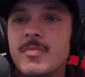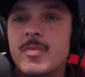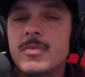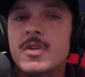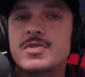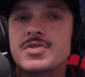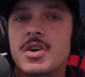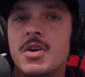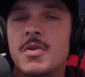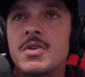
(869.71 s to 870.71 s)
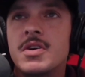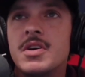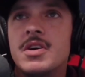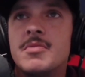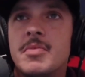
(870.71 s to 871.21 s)
So,
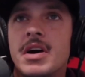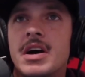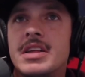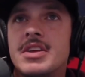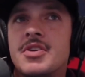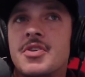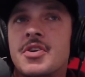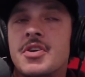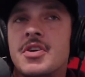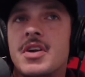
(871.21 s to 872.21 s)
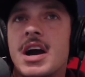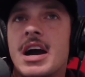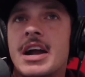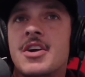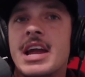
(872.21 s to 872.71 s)
but your
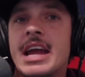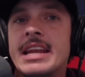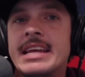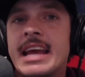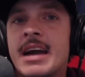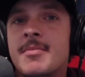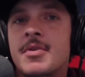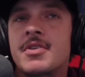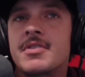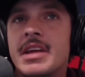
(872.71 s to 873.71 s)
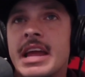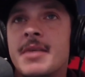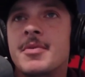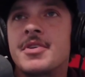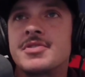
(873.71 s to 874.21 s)
higher handicapper
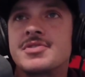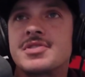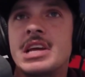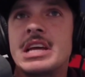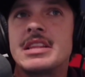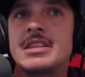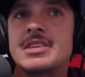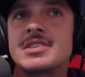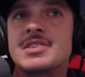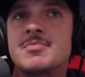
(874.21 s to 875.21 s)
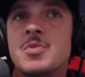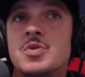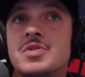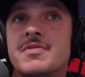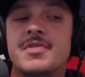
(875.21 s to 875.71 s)
amateurs, this is
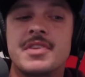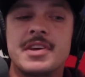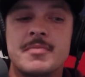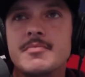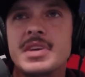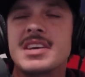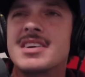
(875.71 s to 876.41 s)
mostly for them because